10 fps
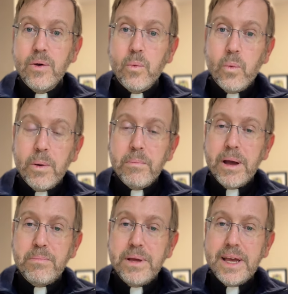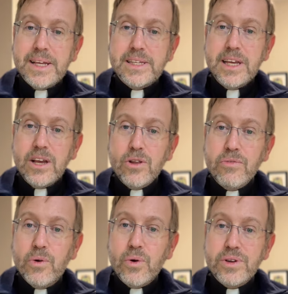What might be a singular
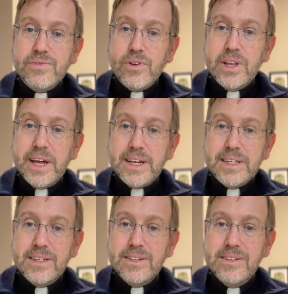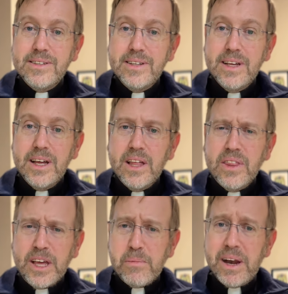focus for Lent?
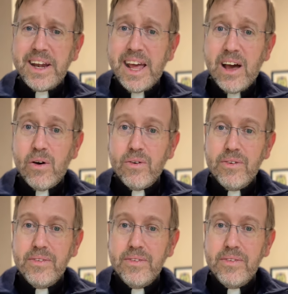Think about it now.